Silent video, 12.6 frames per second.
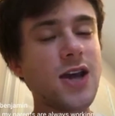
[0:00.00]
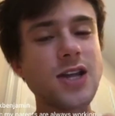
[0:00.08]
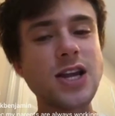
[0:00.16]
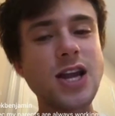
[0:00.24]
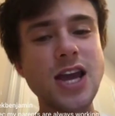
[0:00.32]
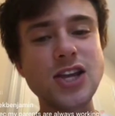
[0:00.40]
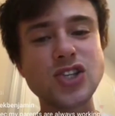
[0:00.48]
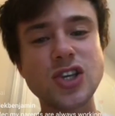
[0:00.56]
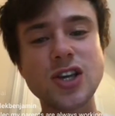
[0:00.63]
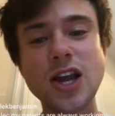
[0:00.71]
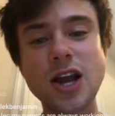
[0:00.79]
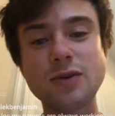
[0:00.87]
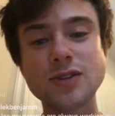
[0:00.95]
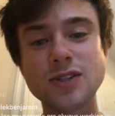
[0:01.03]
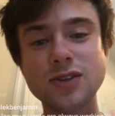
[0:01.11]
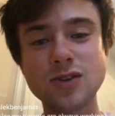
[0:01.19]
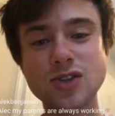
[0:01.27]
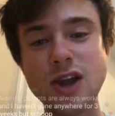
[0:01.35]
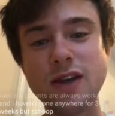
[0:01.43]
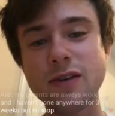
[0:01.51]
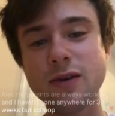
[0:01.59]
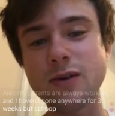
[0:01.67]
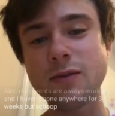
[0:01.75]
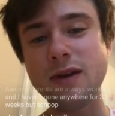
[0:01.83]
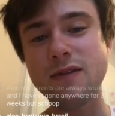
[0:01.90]
and then Asia, and I was
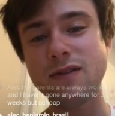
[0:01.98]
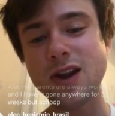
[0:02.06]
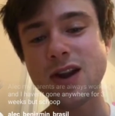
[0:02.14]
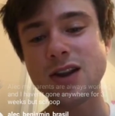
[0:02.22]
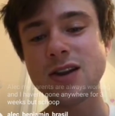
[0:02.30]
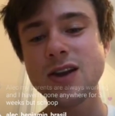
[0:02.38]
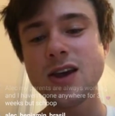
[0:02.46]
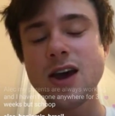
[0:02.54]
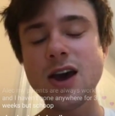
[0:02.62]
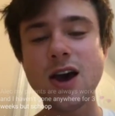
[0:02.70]
traveling with my friend